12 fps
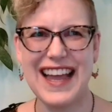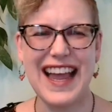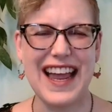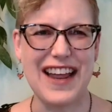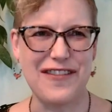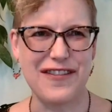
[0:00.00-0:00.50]

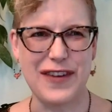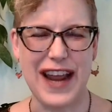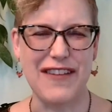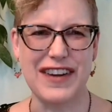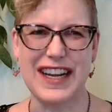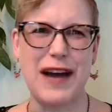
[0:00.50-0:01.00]
If we
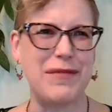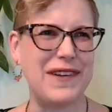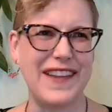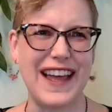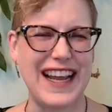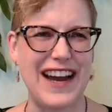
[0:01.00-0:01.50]
have a couple
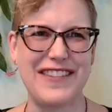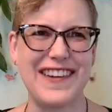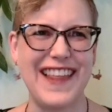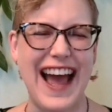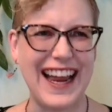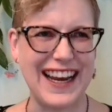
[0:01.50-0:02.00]
that cover
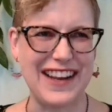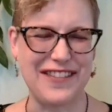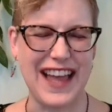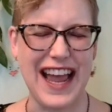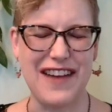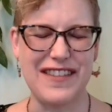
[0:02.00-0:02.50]
that, if
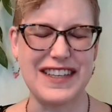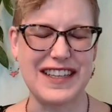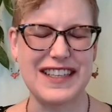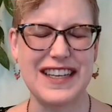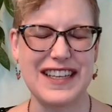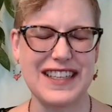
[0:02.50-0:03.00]
they have
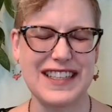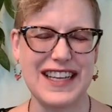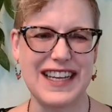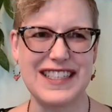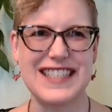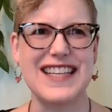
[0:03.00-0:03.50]
a
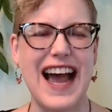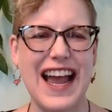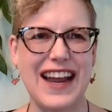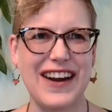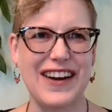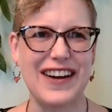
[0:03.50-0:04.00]

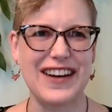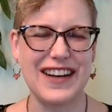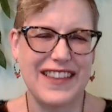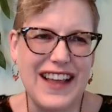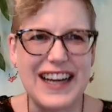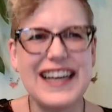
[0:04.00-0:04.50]
desire,
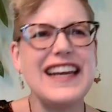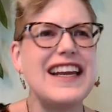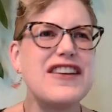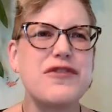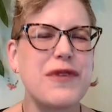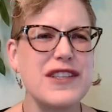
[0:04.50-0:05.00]
a leaning
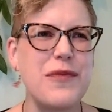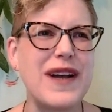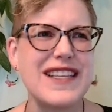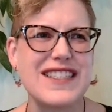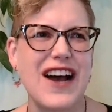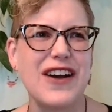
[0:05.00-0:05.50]
towards one
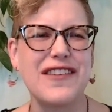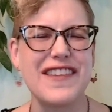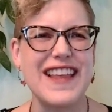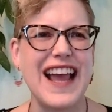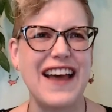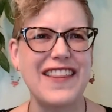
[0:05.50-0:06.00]
song over
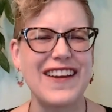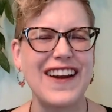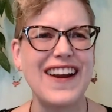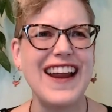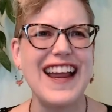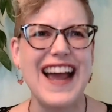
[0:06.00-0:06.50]
the
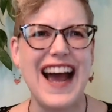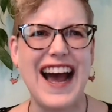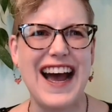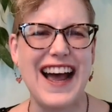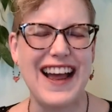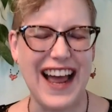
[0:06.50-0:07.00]
other,
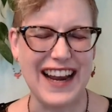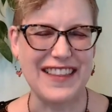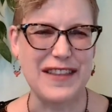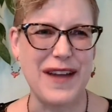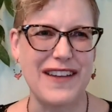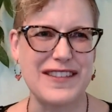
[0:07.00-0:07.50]
I let
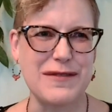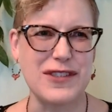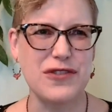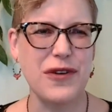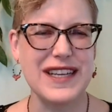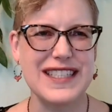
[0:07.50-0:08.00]
them have some
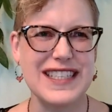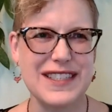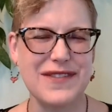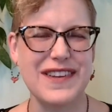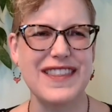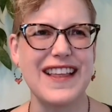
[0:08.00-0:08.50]
choices
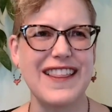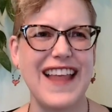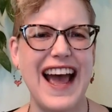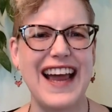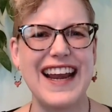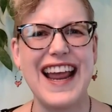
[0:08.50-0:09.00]
within
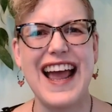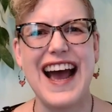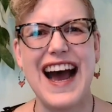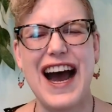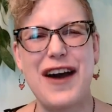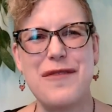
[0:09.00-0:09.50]
that.
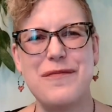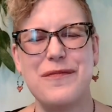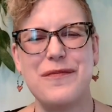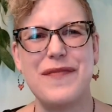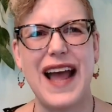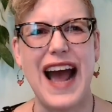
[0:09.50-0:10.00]

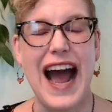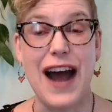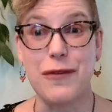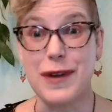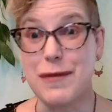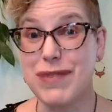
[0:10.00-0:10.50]

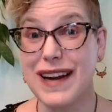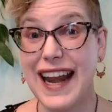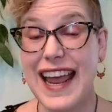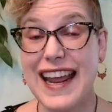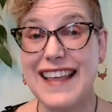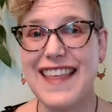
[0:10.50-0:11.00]
How we
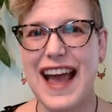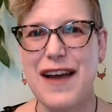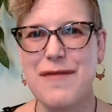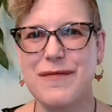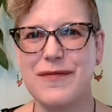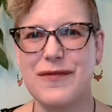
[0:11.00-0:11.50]
play
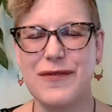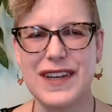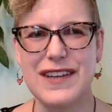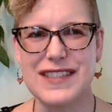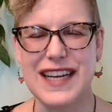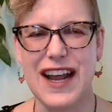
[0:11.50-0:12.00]
them, we
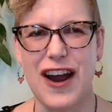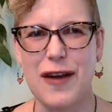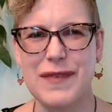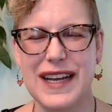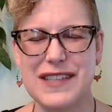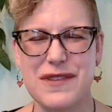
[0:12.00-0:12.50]
usually
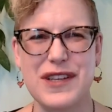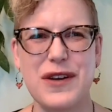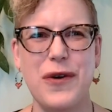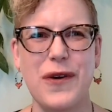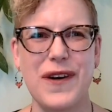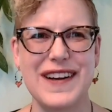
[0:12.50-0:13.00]
harmonize with
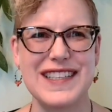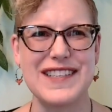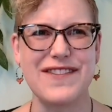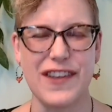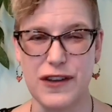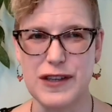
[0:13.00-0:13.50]
chords
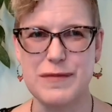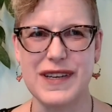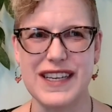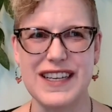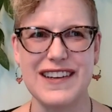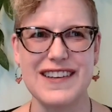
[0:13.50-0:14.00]
for those
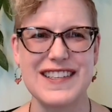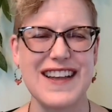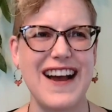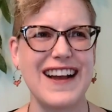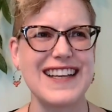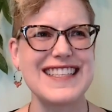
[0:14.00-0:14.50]
particular
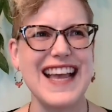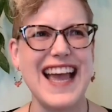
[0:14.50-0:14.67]
songs,